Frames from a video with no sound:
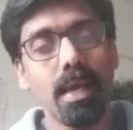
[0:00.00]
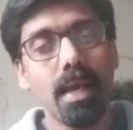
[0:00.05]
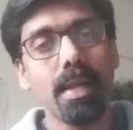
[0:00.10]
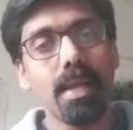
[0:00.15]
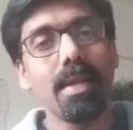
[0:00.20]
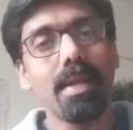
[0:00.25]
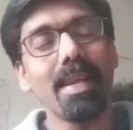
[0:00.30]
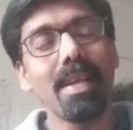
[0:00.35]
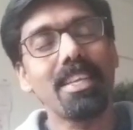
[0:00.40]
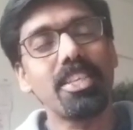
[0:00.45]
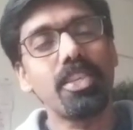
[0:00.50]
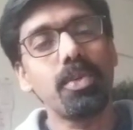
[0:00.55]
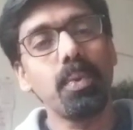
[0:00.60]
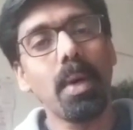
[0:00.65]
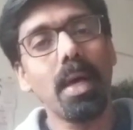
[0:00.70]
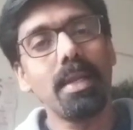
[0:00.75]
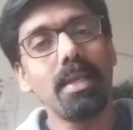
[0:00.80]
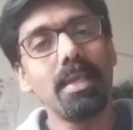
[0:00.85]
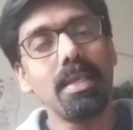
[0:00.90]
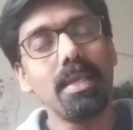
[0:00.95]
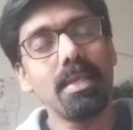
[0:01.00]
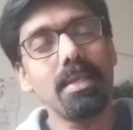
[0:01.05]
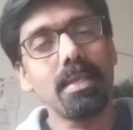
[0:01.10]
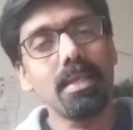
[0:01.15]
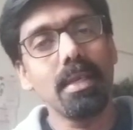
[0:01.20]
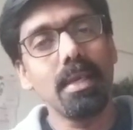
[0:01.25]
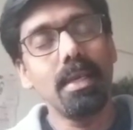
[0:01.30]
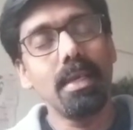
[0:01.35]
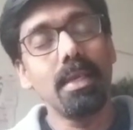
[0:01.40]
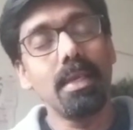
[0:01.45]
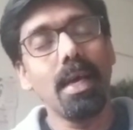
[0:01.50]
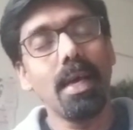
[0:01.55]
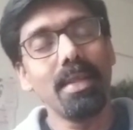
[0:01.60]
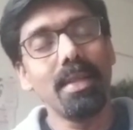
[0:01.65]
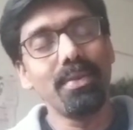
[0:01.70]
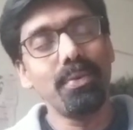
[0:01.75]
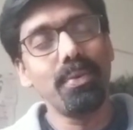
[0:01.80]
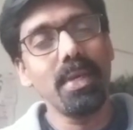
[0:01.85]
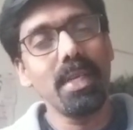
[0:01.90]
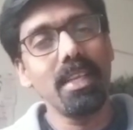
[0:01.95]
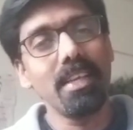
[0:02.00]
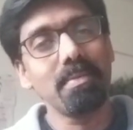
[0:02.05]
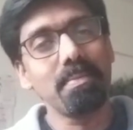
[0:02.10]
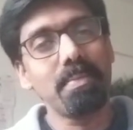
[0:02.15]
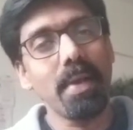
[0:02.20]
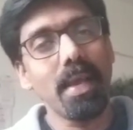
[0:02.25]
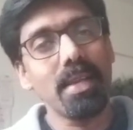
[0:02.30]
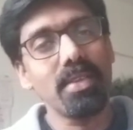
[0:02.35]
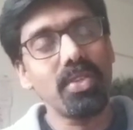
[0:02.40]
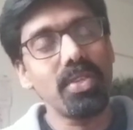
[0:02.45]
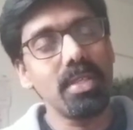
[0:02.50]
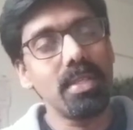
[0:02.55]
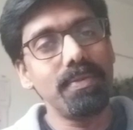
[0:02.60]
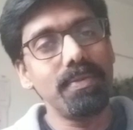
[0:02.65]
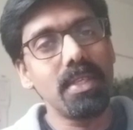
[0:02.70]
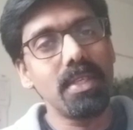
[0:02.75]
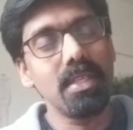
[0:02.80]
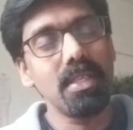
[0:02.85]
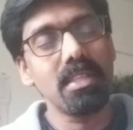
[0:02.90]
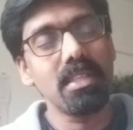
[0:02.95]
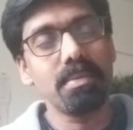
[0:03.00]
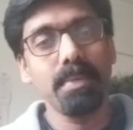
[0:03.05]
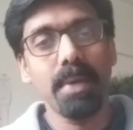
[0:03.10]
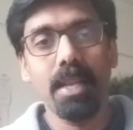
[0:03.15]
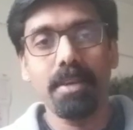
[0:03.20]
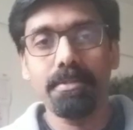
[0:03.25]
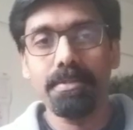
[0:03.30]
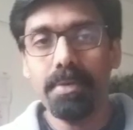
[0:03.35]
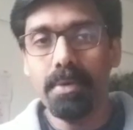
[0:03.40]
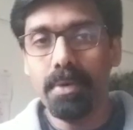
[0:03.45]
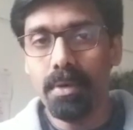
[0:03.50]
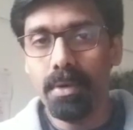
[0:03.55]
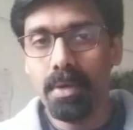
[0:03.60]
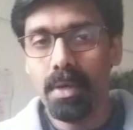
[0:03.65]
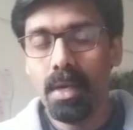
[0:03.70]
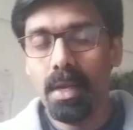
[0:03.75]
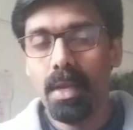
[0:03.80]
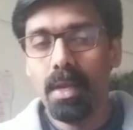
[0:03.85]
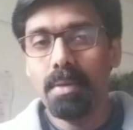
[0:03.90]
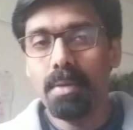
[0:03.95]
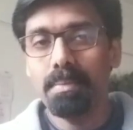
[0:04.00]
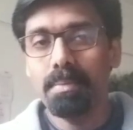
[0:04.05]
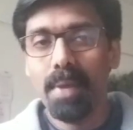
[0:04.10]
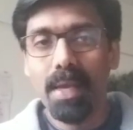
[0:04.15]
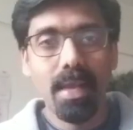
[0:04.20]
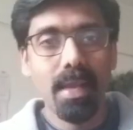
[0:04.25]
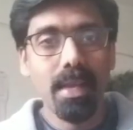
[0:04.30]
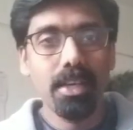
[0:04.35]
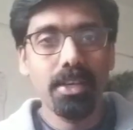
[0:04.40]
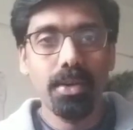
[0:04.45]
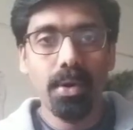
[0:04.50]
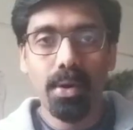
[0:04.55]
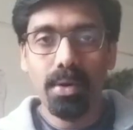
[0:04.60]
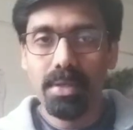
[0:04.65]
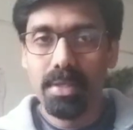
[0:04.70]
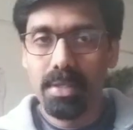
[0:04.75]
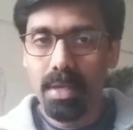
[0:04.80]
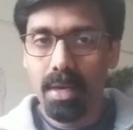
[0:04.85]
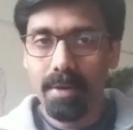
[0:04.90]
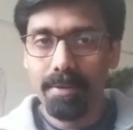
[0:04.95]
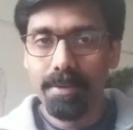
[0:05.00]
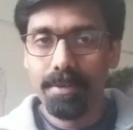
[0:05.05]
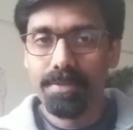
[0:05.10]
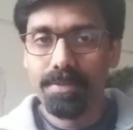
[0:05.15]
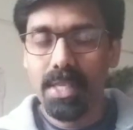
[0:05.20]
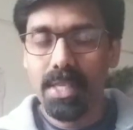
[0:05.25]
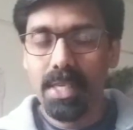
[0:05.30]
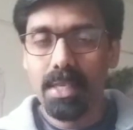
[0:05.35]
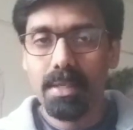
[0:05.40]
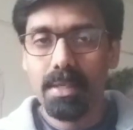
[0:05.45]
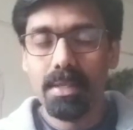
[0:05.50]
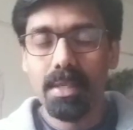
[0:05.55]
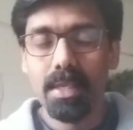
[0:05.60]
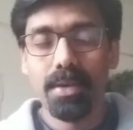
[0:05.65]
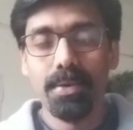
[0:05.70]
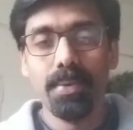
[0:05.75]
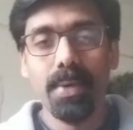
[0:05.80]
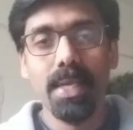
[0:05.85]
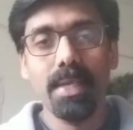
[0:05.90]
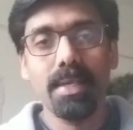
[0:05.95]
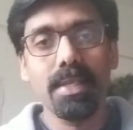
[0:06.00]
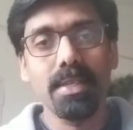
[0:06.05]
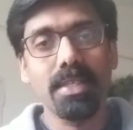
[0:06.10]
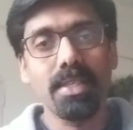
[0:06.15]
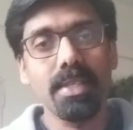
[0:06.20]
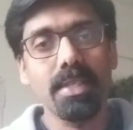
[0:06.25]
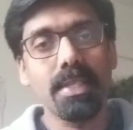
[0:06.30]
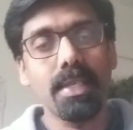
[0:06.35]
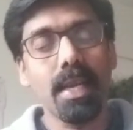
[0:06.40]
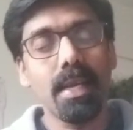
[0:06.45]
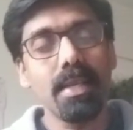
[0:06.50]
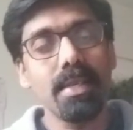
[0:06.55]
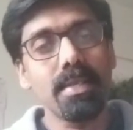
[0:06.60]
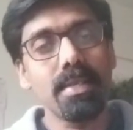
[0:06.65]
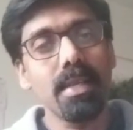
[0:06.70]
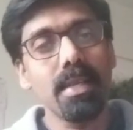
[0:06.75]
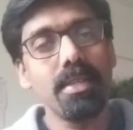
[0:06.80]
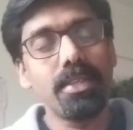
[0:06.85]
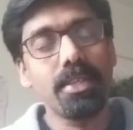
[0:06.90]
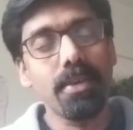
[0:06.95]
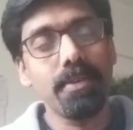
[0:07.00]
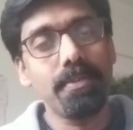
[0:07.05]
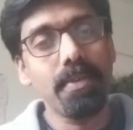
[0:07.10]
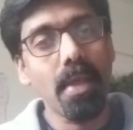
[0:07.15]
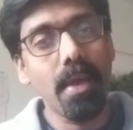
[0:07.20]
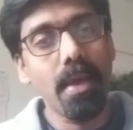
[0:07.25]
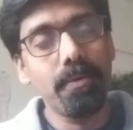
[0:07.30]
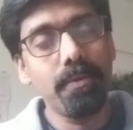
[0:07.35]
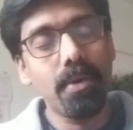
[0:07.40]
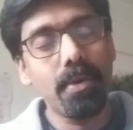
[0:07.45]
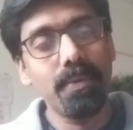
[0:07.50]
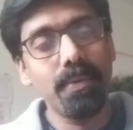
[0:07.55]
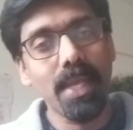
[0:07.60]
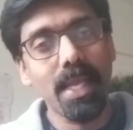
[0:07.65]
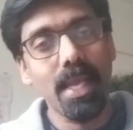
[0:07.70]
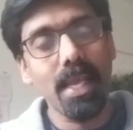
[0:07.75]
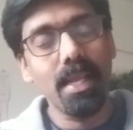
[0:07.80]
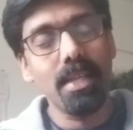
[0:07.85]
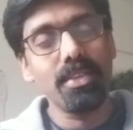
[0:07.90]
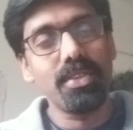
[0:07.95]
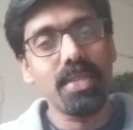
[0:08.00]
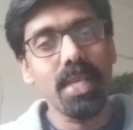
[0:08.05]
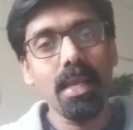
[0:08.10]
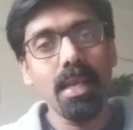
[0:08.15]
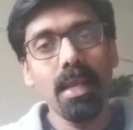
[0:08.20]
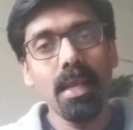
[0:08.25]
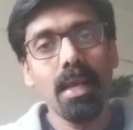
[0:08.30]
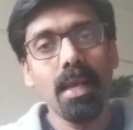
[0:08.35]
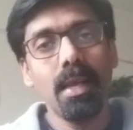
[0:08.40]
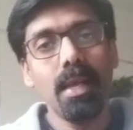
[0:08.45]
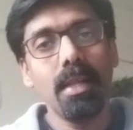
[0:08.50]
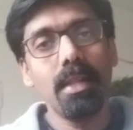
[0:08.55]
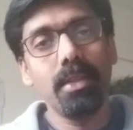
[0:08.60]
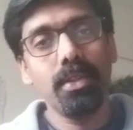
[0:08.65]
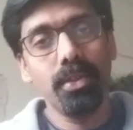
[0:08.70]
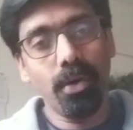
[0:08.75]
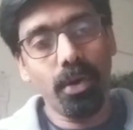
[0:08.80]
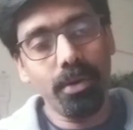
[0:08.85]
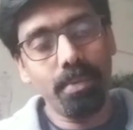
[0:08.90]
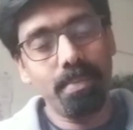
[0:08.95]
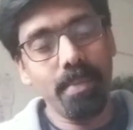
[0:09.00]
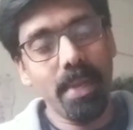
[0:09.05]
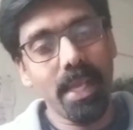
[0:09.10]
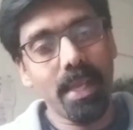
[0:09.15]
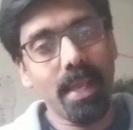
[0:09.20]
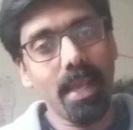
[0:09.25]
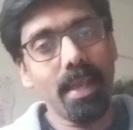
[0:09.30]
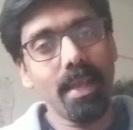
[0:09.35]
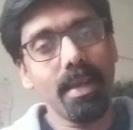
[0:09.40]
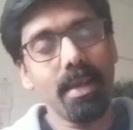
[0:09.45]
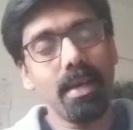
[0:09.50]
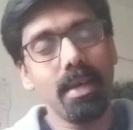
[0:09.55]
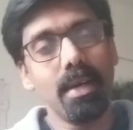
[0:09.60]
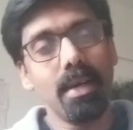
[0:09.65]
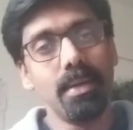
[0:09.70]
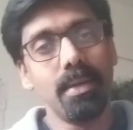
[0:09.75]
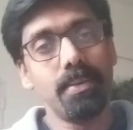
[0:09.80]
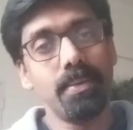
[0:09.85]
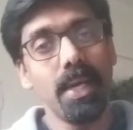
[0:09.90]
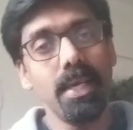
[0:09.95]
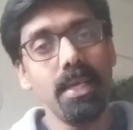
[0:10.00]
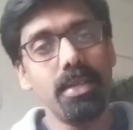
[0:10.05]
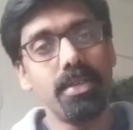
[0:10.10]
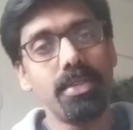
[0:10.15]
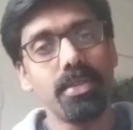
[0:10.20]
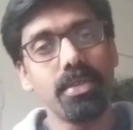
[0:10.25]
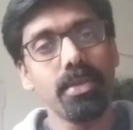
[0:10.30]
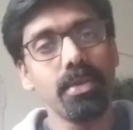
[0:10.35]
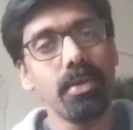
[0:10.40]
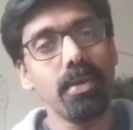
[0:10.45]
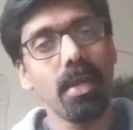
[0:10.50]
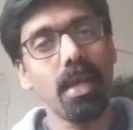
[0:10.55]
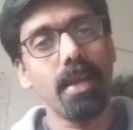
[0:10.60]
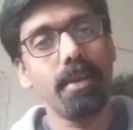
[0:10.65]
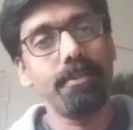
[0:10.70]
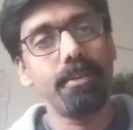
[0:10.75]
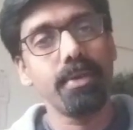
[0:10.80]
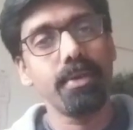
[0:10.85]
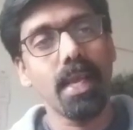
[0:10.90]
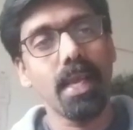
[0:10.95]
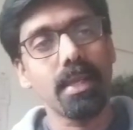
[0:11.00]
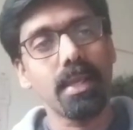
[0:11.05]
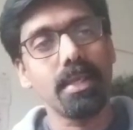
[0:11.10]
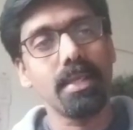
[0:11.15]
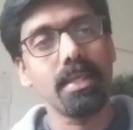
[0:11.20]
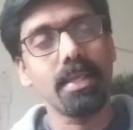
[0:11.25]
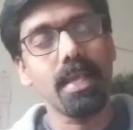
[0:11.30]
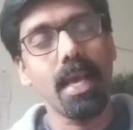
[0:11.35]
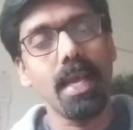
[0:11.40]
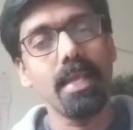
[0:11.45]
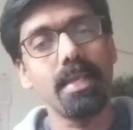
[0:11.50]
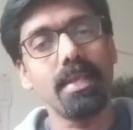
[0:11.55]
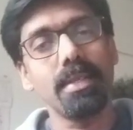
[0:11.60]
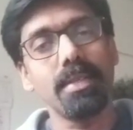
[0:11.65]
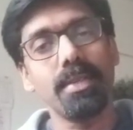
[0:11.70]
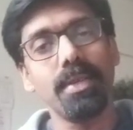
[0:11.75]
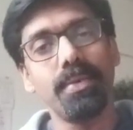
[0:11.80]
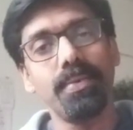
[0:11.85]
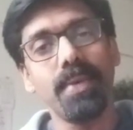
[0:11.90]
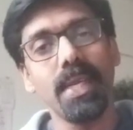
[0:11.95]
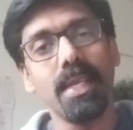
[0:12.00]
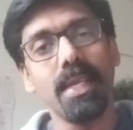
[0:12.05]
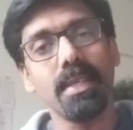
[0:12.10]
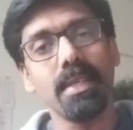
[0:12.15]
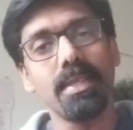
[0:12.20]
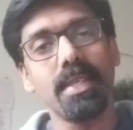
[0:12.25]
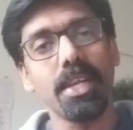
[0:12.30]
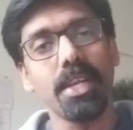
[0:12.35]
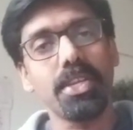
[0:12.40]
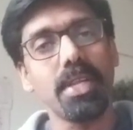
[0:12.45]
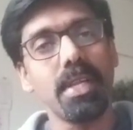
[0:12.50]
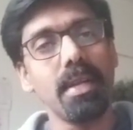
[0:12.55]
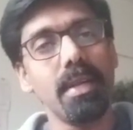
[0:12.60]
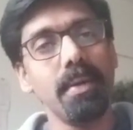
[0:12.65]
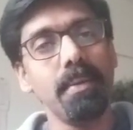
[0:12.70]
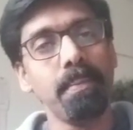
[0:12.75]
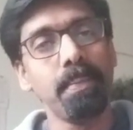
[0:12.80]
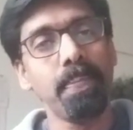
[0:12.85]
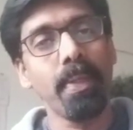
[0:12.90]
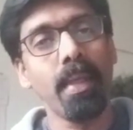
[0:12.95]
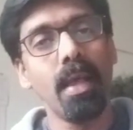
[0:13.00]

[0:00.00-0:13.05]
And next one is another reading passage which is meant for making notes out of it. The greatest study skills of ever, we can say, note making. All right, so you have two exercises in reading section.